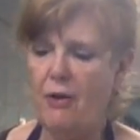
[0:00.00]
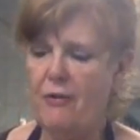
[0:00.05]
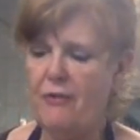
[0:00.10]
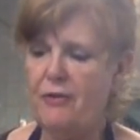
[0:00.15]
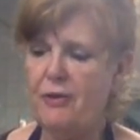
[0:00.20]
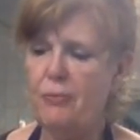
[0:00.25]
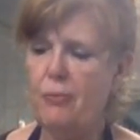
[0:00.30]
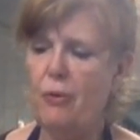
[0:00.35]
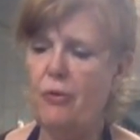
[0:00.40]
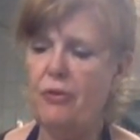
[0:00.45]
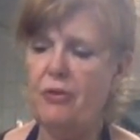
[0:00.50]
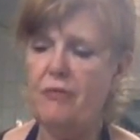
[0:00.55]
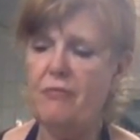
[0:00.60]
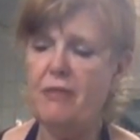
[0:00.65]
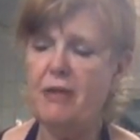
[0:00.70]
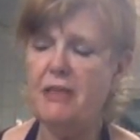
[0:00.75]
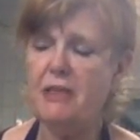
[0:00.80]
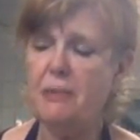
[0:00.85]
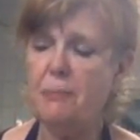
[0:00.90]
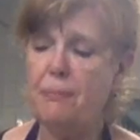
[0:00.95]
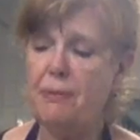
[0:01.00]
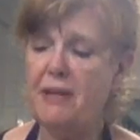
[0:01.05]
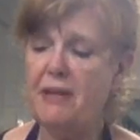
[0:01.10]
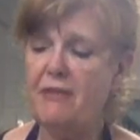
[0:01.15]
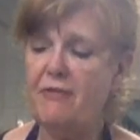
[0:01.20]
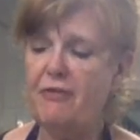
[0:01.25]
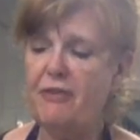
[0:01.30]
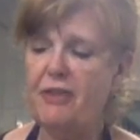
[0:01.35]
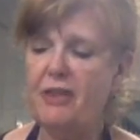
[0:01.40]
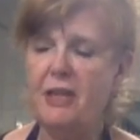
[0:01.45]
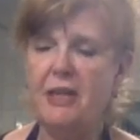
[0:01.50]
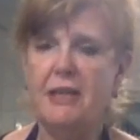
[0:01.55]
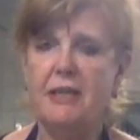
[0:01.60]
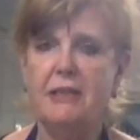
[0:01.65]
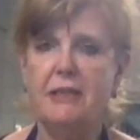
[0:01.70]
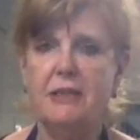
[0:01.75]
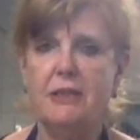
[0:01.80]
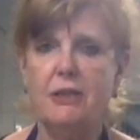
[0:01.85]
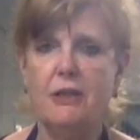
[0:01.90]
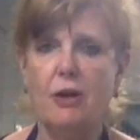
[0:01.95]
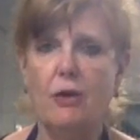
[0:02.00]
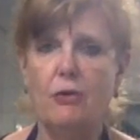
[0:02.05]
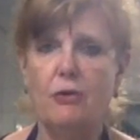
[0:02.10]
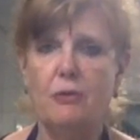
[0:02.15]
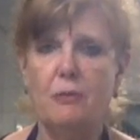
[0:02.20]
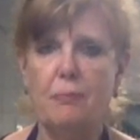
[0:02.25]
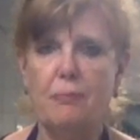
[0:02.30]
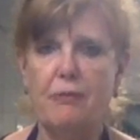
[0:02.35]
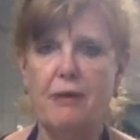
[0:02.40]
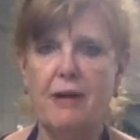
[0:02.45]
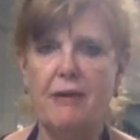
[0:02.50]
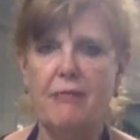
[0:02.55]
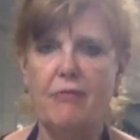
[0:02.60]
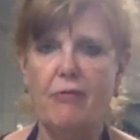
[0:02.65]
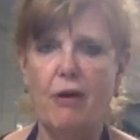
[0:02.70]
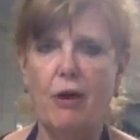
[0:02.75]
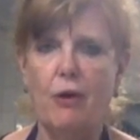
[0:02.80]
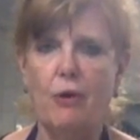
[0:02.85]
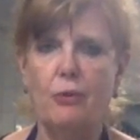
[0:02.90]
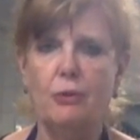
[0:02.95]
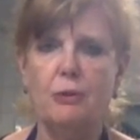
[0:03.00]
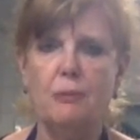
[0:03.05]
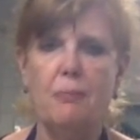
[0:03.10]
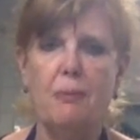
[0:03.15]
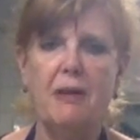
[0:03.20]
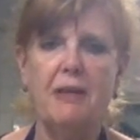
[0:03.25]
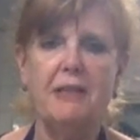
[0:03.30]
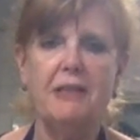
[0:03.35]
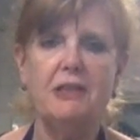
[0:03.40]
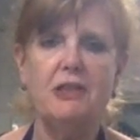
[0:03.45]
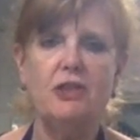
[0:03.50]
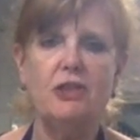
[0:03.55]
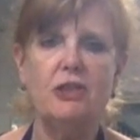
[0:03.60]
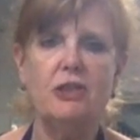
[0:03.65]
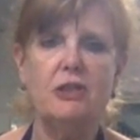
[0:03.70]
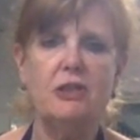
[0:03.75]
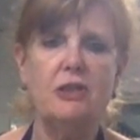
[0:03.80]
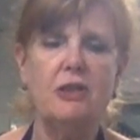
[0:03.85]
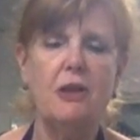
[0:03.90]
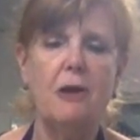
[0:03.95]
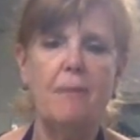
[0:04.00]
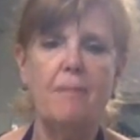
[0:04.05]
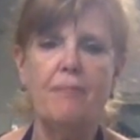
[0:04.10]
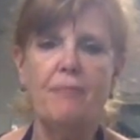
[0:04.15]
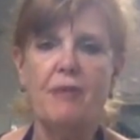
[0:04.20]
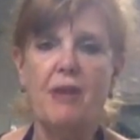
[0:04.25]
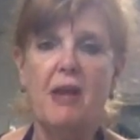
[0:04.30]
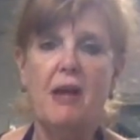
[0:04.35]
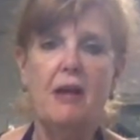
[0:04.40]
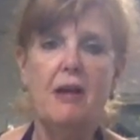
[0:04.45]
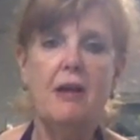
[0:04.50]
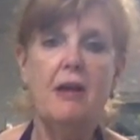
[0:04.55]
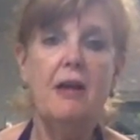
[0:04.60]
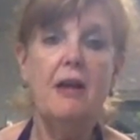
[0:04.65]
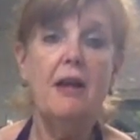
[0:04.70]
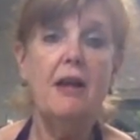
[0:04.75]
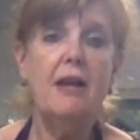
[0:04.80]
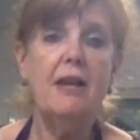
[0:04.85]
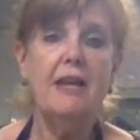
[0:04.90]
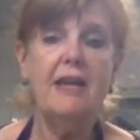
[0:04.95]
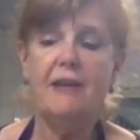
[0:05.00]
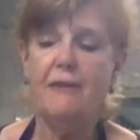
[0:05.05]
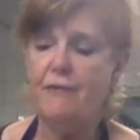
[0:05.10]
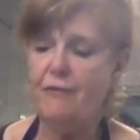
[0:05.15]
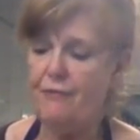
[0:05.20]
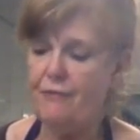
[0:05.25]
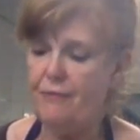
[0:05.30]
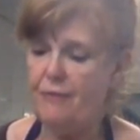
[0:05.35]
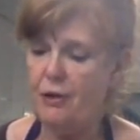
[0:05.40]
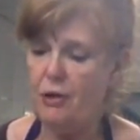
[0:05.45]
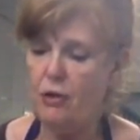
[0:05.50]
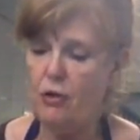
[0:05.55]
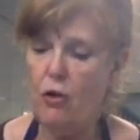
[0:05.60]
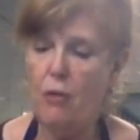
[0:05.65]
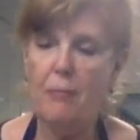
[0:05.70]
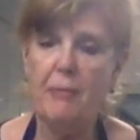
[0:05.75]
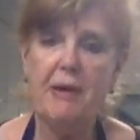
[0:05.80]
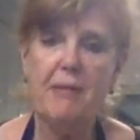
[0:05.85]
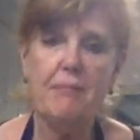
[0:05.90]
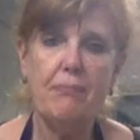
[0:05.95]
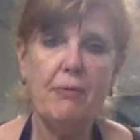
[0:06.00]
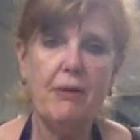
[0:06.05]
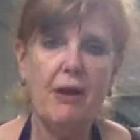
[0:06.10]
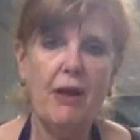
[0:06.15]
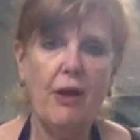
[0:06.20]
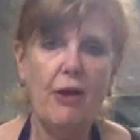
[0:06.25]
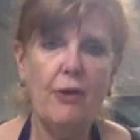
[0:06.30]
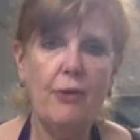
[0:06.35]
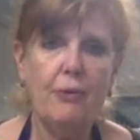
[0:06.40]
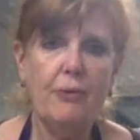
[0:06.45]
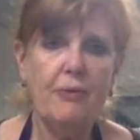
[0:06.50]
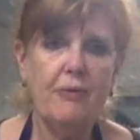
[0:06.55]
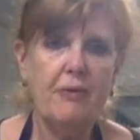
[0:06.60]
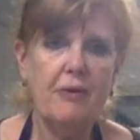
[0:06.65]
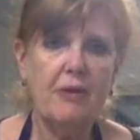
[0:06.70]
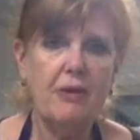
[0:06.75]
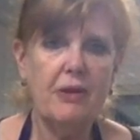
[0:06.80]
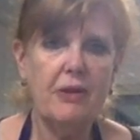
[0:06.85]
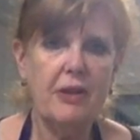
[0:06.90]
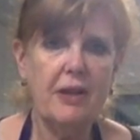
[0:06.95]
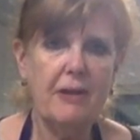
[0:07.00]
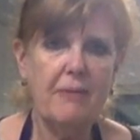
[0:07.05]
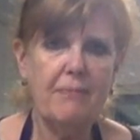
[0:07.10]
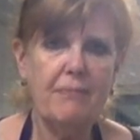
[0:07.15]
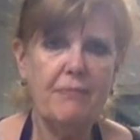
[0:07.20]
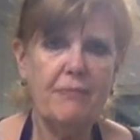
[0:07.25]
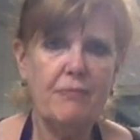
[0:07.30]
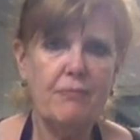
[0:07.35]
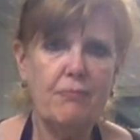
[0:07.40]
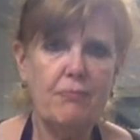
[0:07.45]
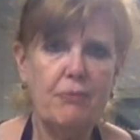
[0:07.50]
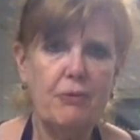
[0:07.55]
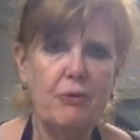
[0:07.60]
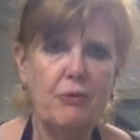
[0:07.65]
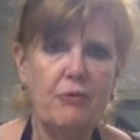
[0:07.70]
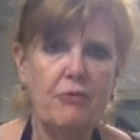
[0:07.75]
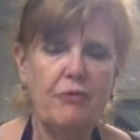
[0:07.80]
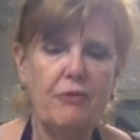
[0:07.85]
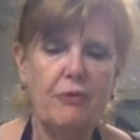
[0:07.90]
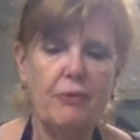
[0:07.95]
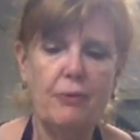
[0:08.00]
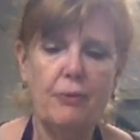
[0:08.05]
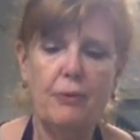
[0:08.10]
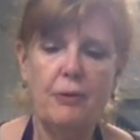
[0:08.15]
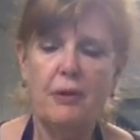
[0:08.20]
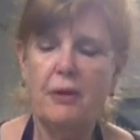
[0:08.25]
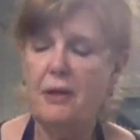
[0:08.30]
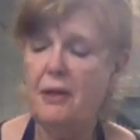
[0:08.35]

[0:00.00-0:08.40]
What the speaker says: If you want the recipe for these soda bread rolls, please just leave a comment below. Look at them. Beautiful.